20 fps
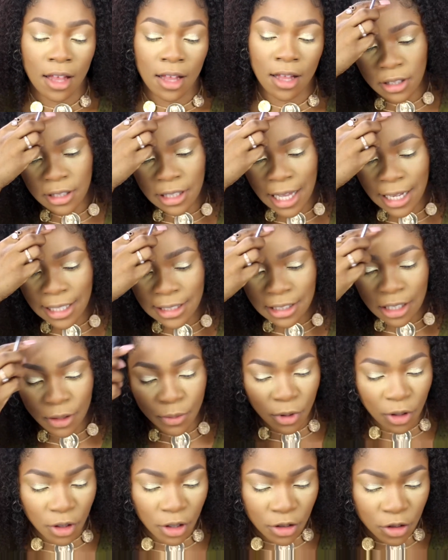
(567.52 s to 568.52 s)
Next shade
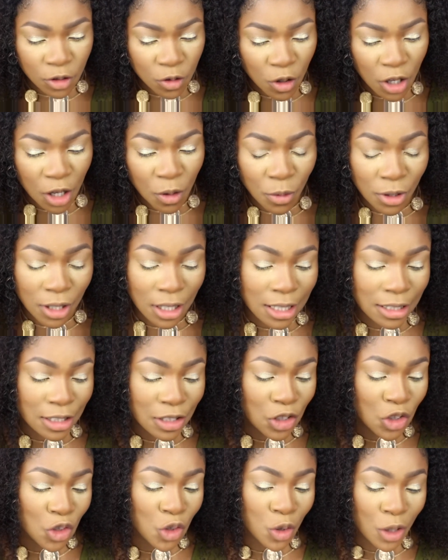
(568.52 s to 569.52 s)
we're going to go in with is
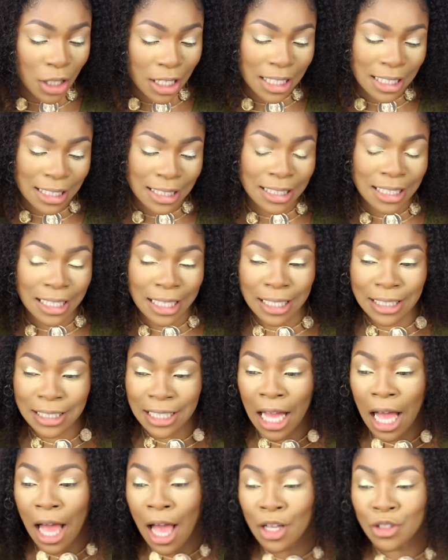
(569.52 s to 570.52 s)
Shookington.
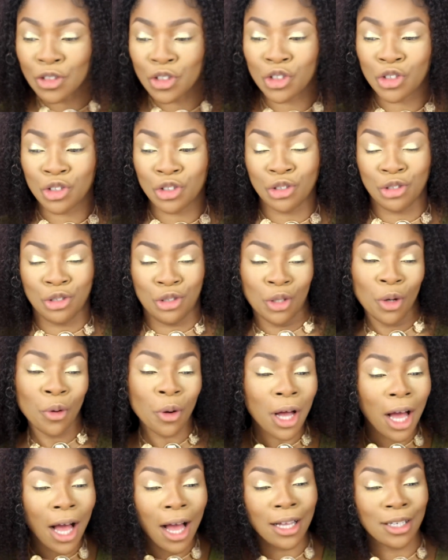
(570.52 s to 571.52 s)

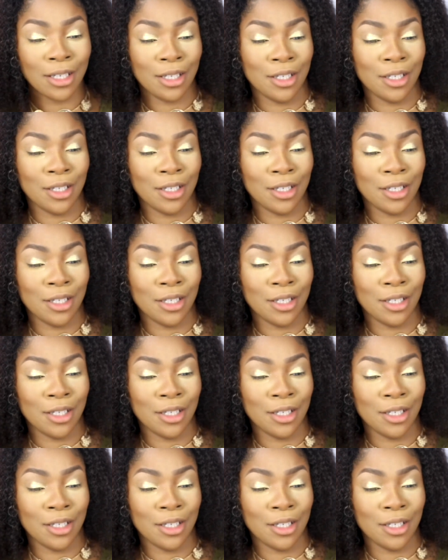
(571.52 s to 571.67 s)
Shookington.